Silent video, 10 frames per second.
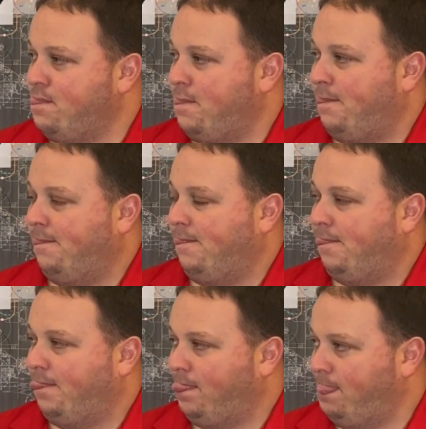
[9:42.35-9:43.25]

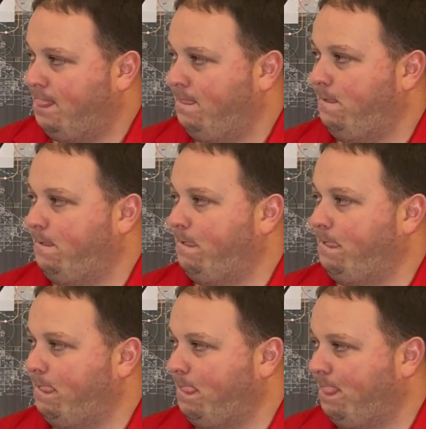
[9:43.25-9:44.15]

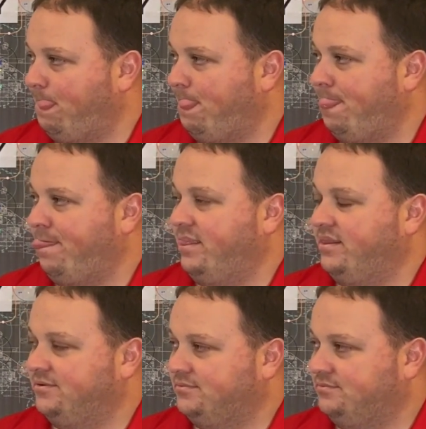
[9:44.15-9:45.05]

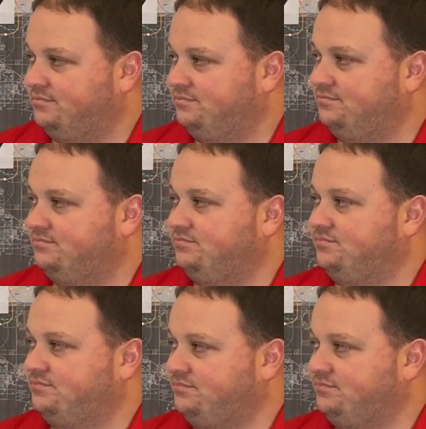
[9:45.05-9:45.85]
No words are spoken by the person on screen.